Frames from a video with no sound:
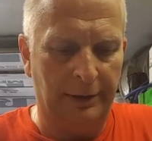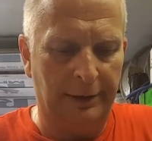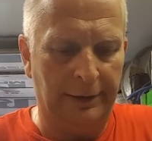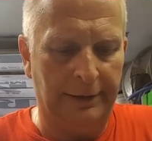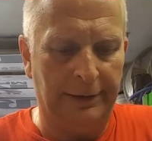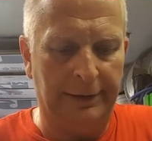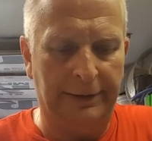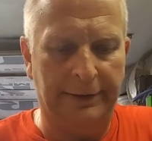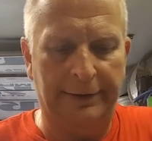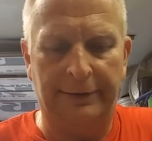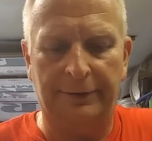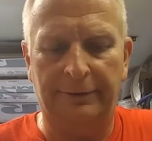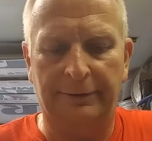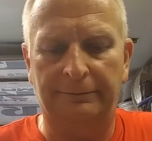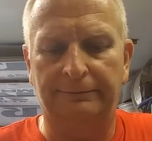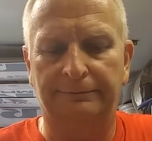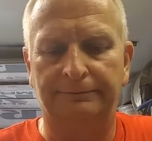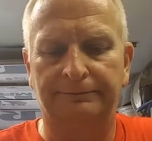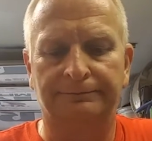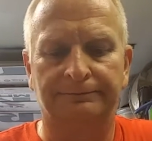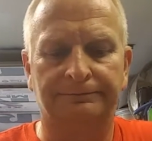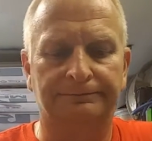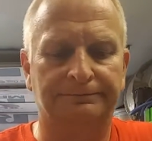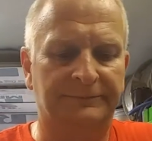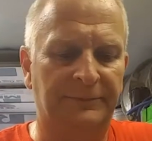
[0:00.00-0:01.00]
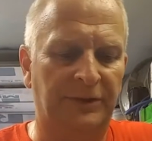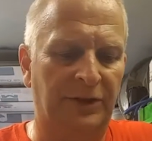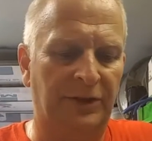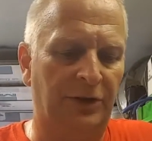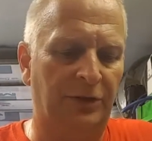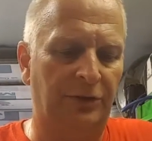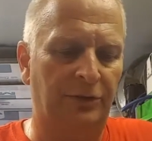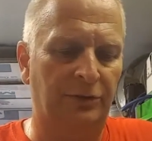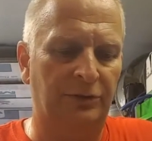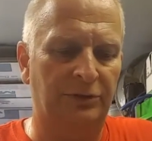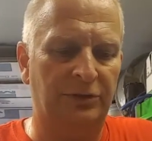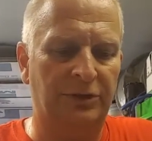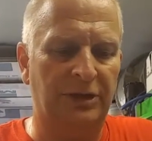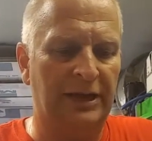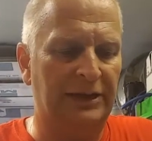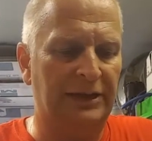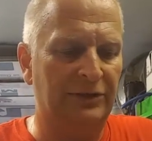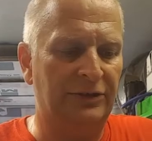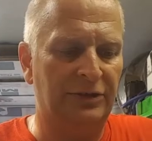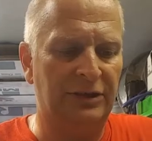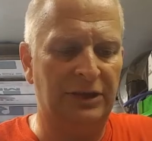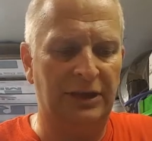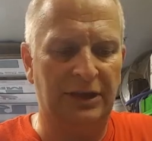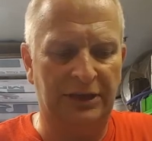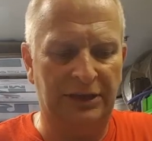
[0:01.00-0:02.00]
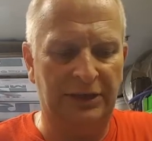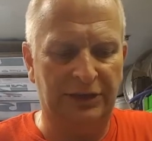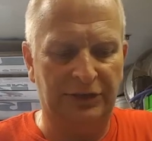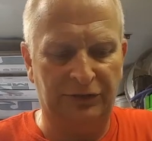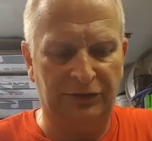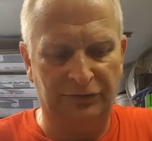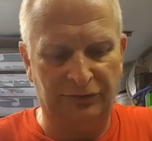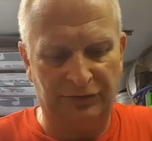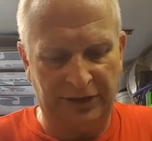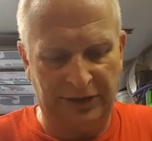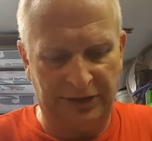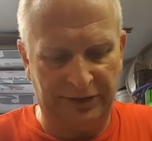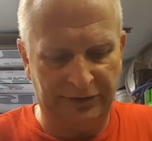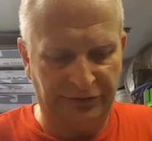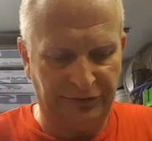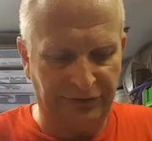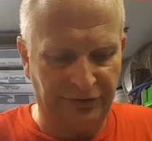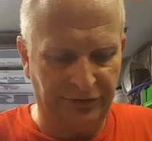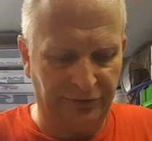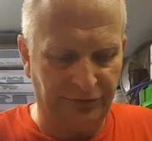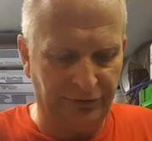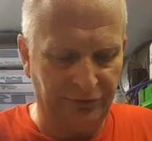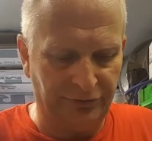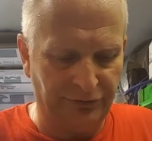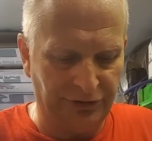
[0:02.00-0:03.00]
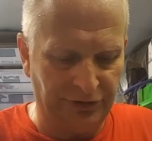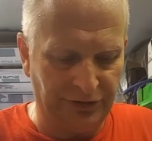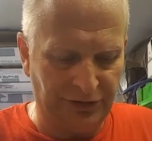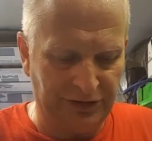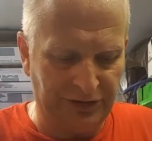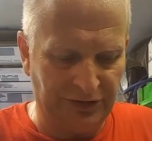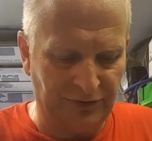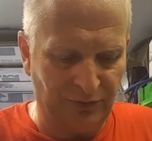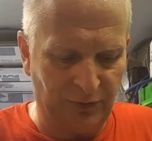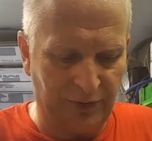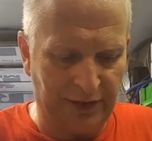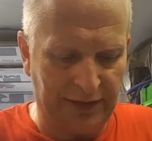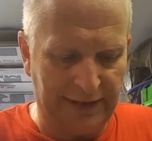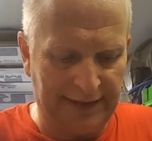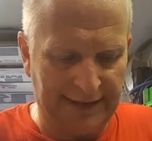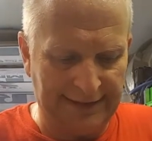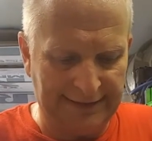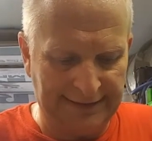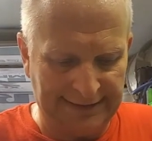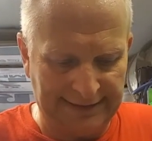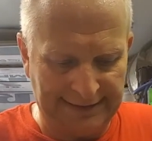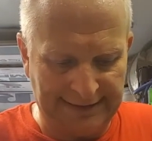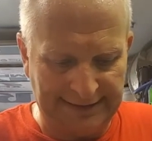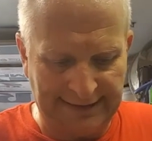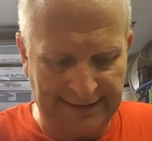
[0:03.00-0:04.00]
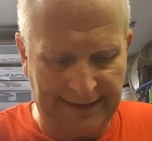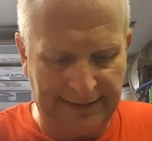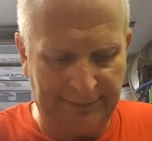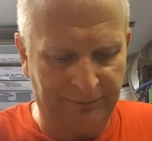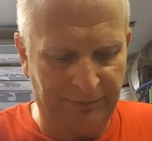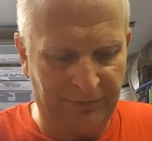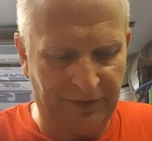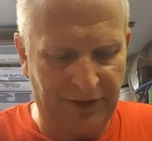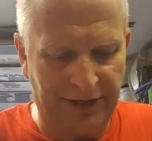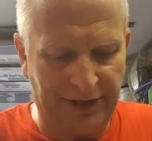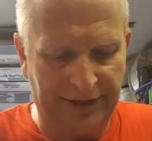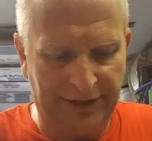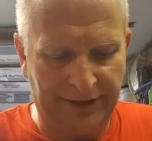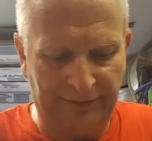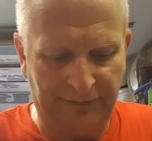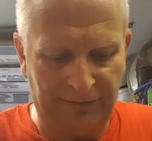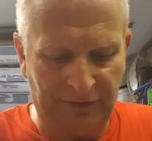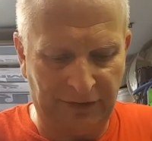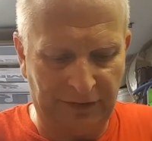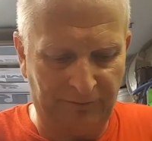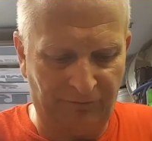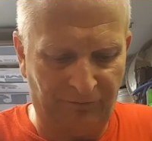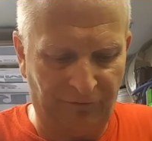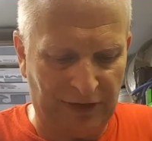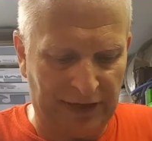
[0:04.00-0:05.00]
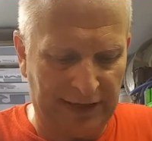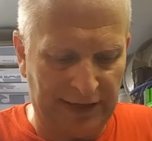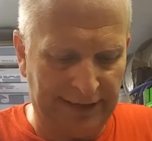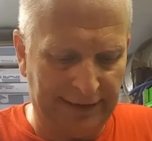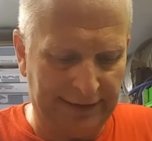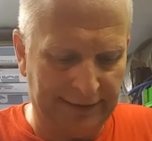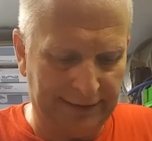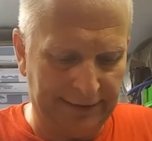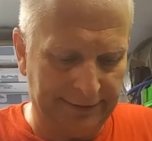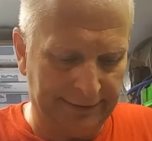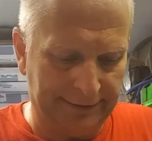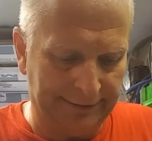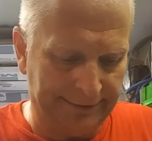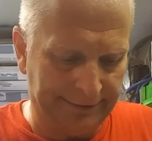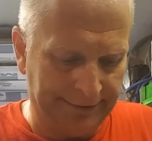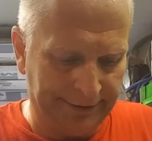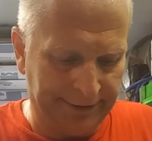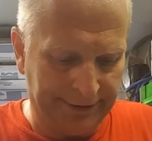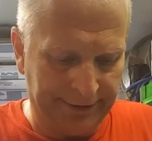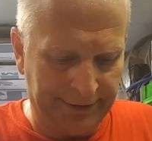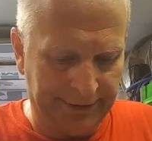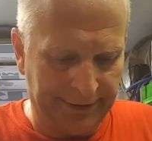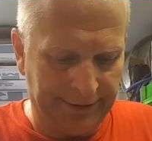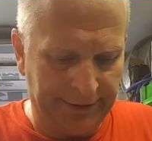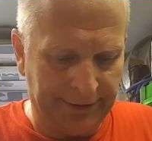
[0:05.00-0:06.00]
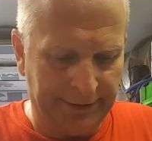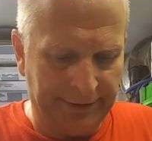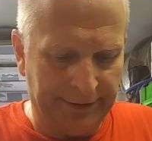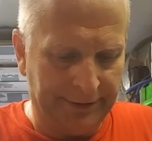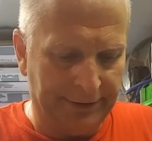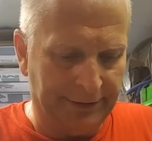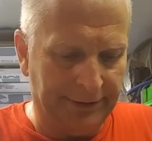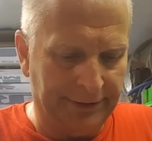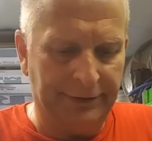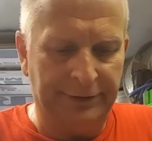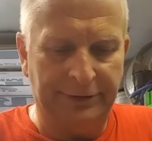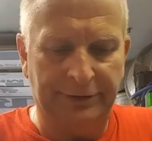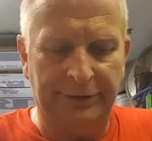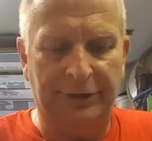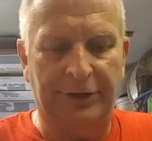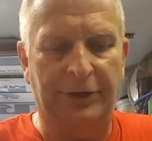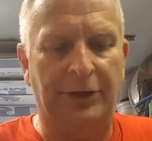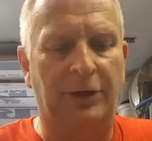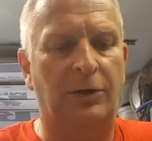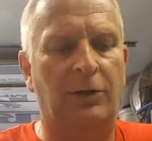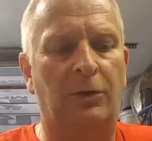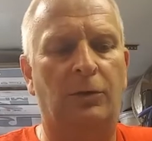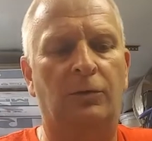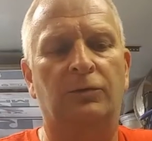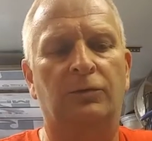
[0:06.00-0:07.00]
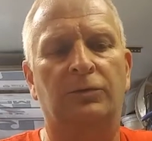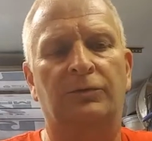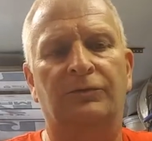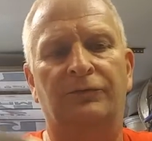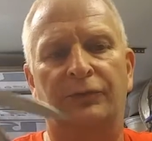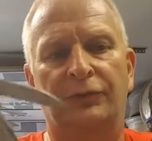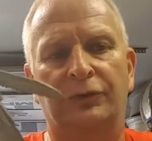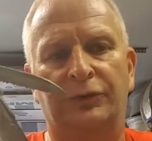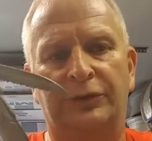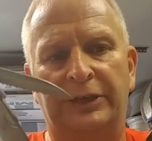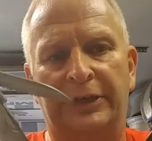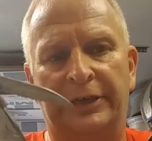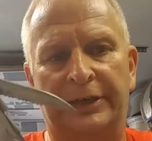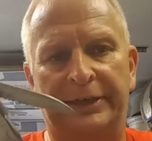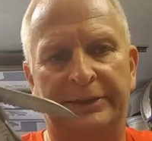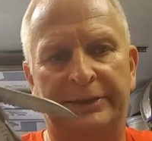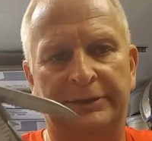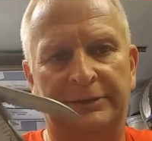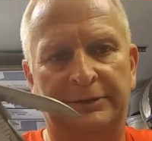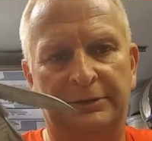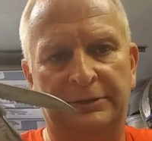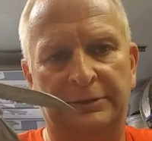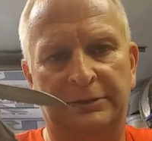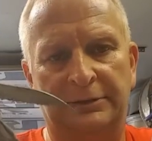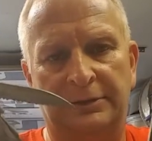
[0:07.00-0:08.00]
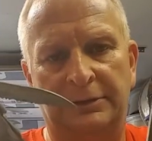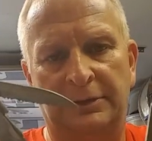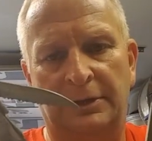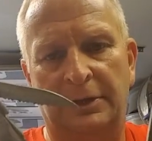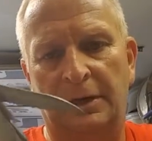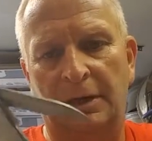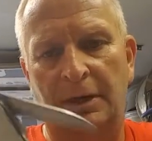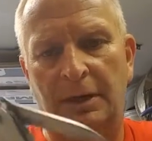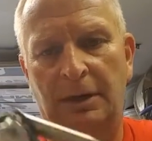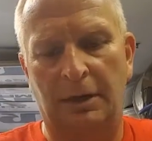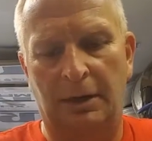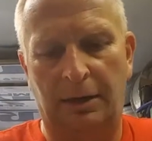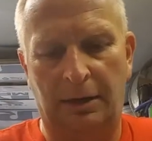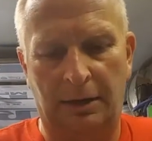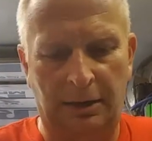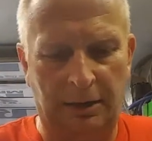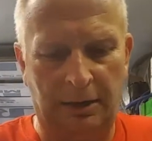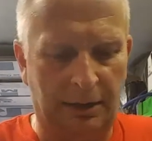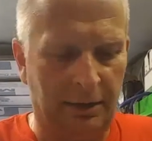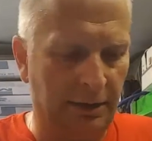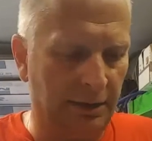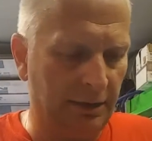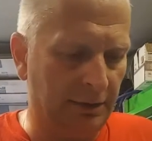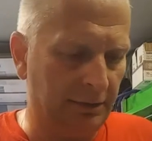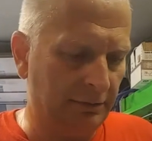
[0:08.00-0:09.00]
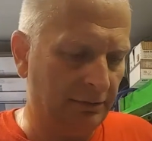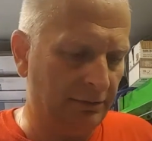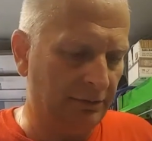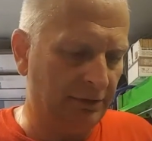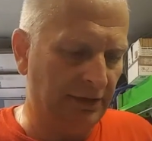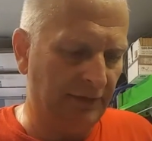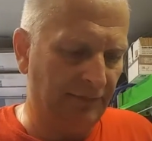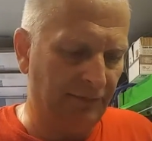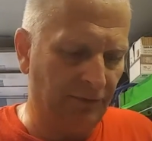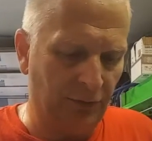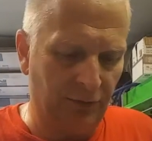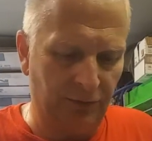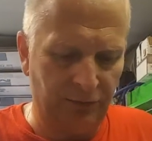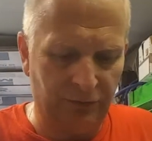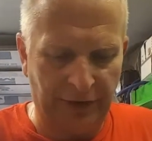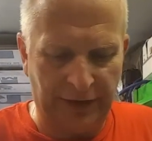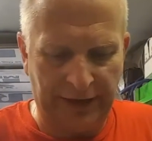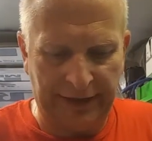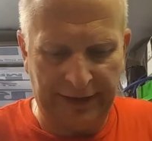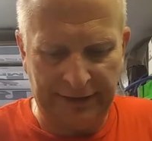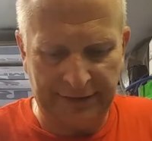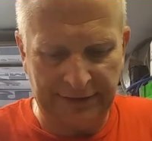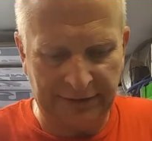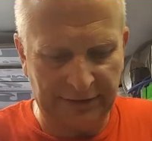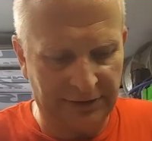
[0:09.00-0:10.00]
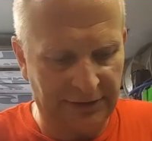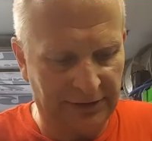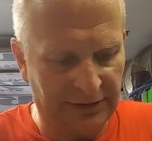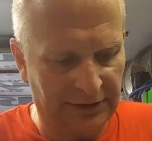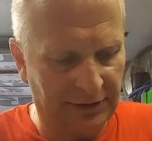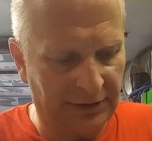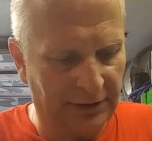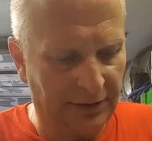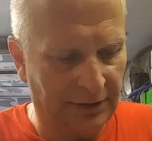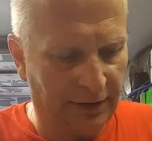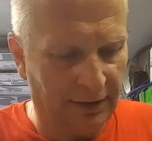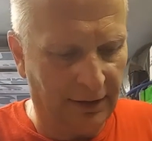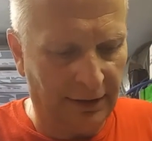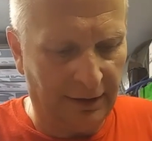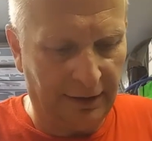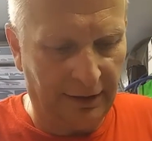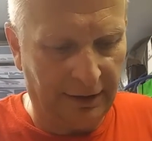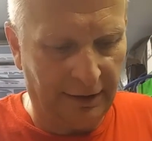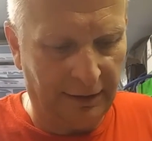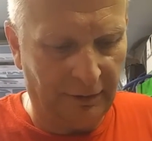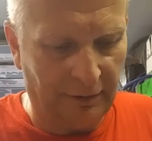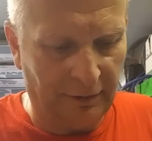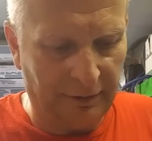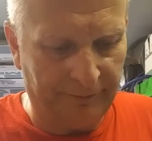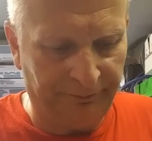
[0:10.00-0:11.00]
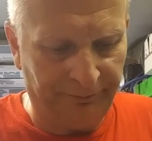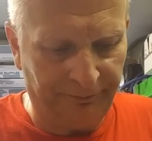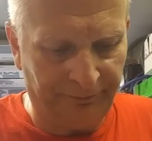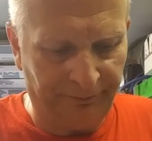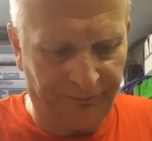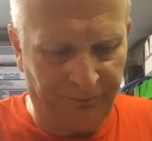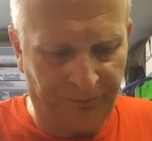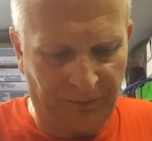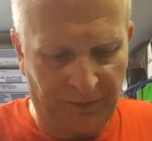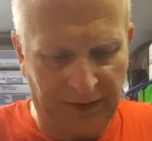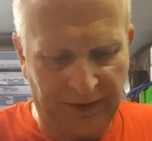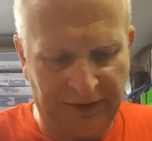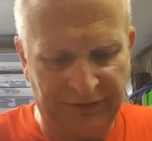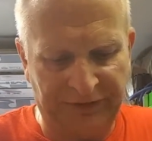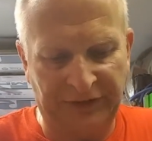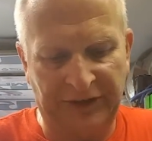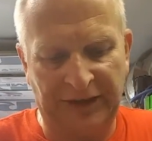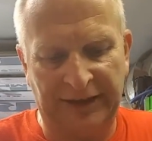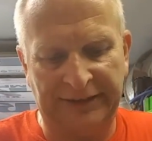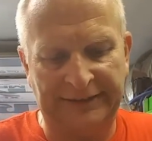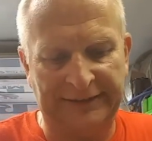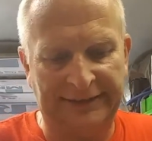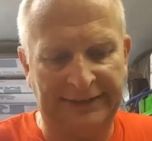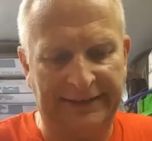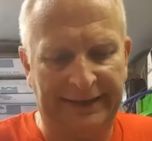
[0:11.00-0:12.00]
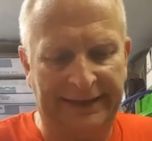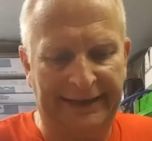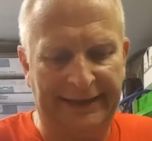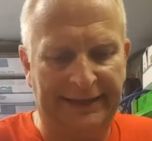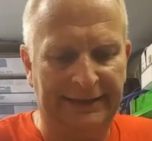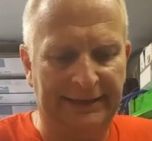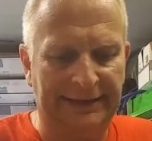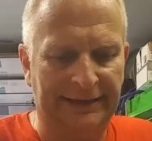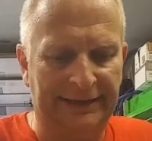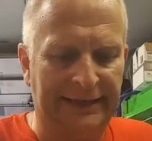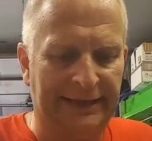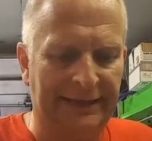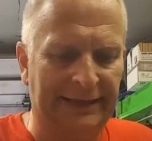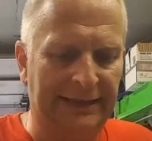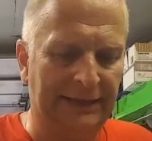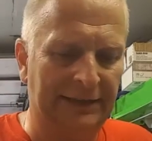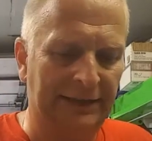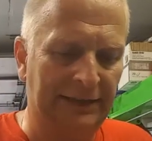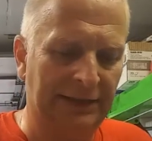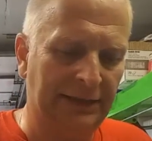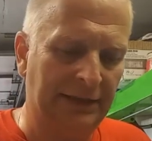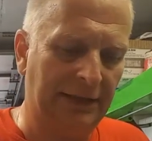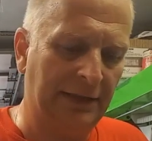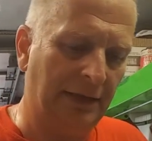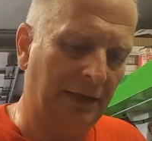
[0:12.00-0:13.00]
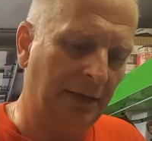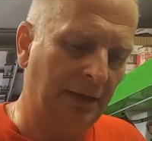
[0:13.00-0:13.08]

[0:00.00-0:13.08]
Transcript: You know, you got your cutting utensils, and this one has the same thing, if I can find it. You know, for cutting different things. It's got the handy dandy